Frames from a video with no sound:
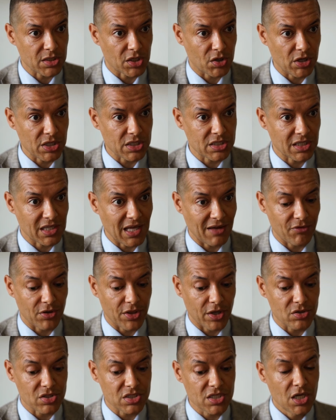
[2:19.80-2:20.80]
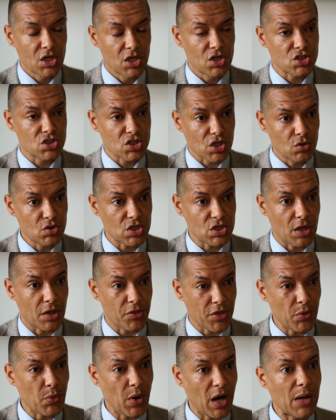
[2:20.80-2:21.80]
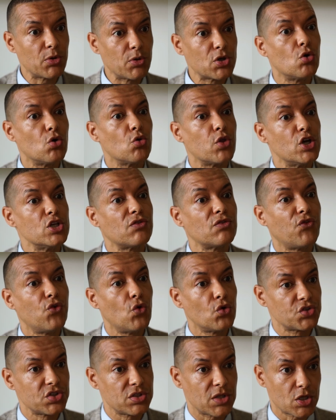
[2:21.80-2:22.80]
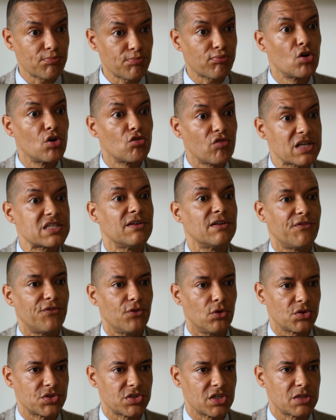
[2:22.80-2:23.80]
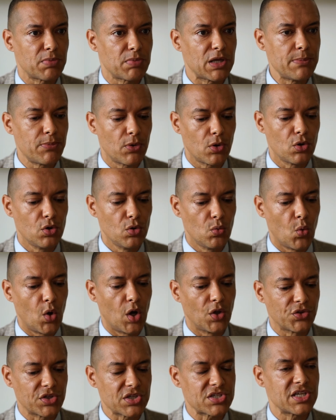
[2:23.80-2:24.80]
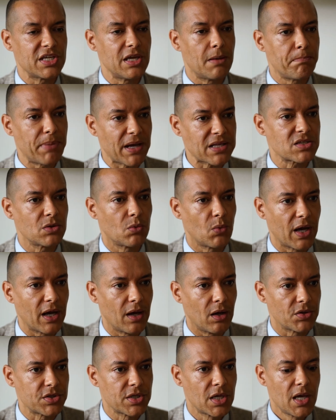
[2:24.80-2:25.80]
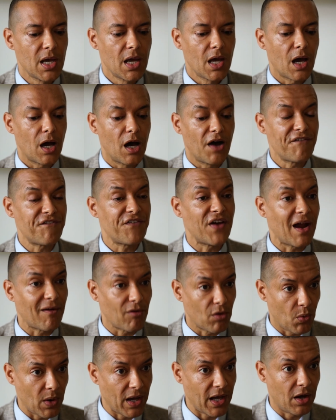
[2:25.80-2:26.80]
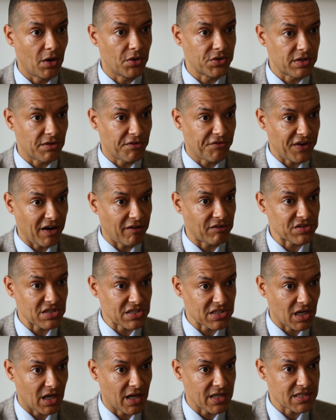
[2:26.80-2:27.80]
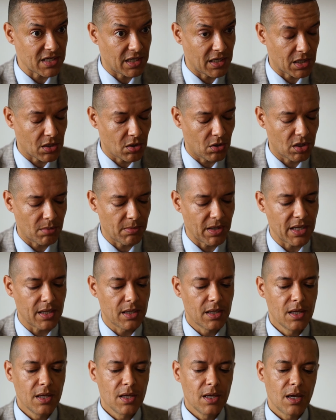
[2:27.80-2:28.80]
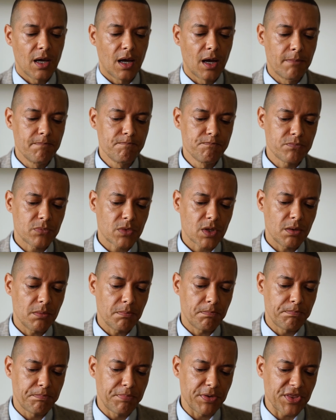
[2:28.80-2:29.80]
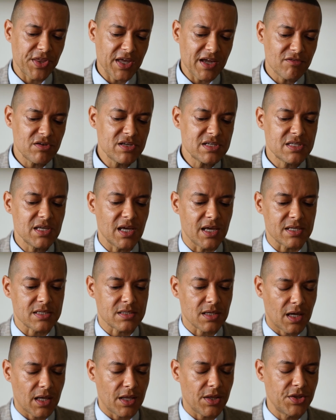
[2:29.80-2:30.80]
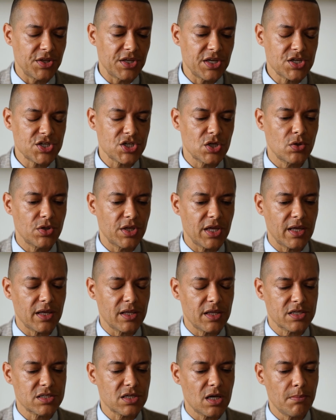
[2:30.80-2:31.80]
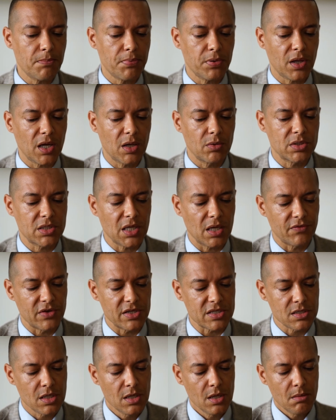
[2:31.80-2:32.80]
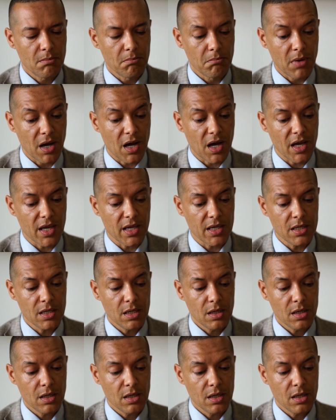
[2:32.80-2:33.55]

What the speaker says: bring together those what I would call those forces, those progressive forces, people who want to see a better world, a fairer world and a fairer society and economy. But there is this, and the example I would give is my